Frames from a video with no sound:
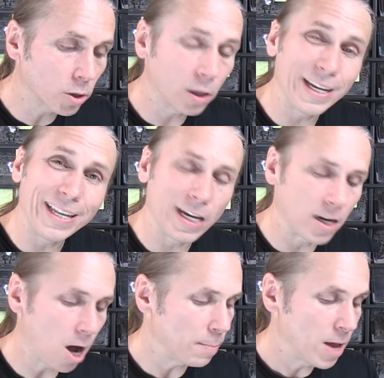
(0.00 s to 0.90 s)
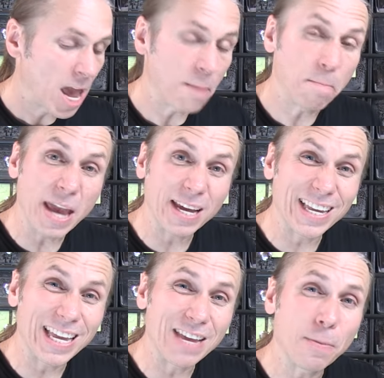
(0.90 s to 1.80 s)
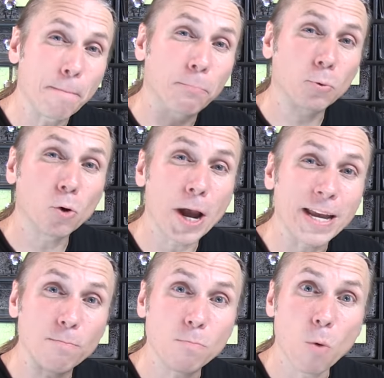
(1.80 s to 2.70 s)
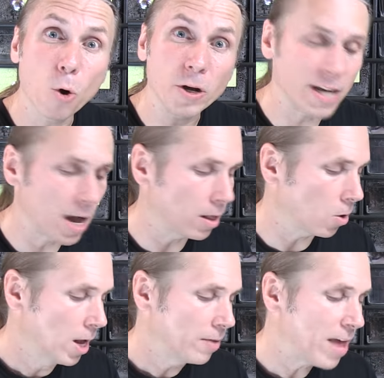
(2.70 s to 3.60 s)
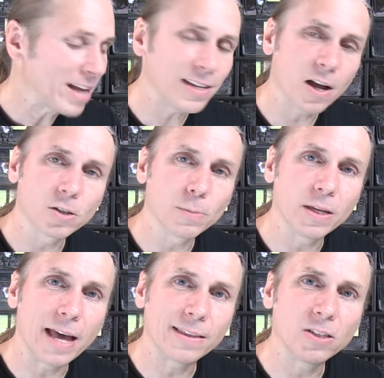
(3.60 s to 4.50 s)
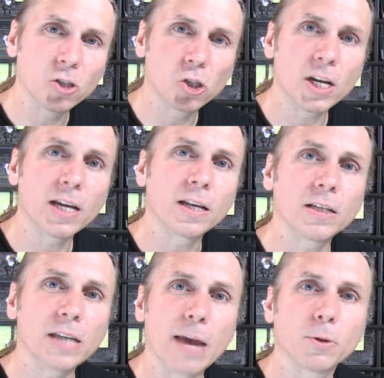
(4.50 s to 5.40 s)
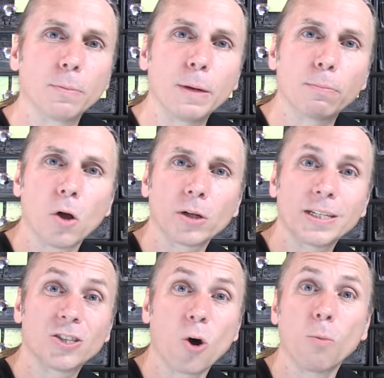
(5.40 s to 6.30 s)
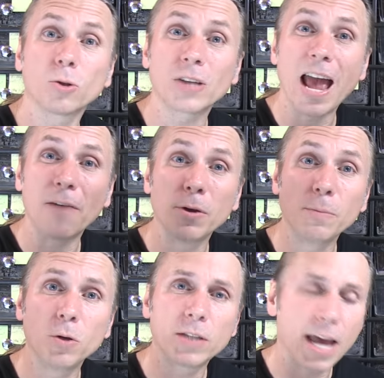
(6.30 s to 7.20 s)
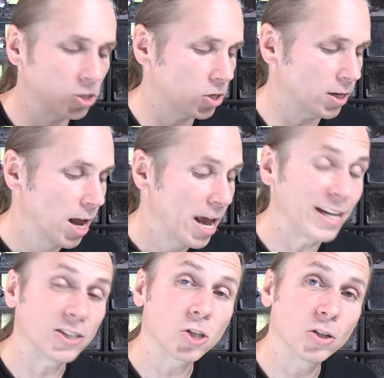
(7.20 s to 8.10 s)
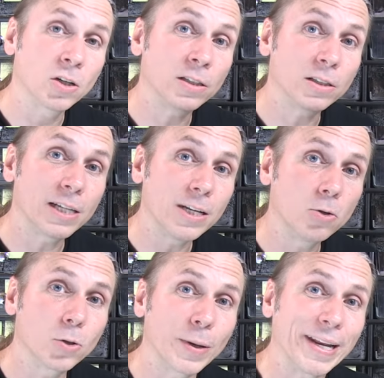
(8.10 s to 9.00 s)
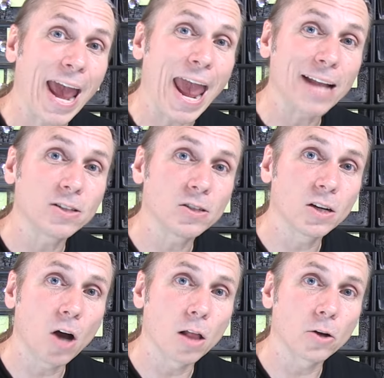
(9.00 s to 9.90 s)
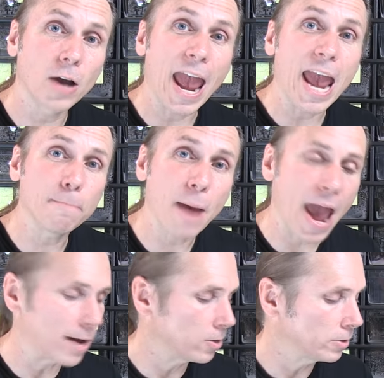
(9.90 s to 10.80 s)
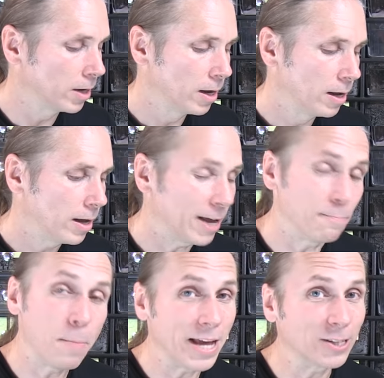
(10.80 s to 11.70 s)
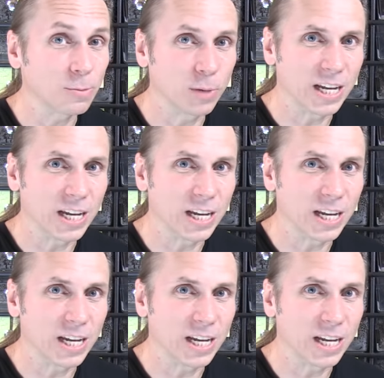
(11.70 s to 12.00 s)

cleaning it up and making it even bright, more yellow. That tells me that this gene is able to be plugged into almost every mutation, and it's going to continue to enhance the color and pattern and make some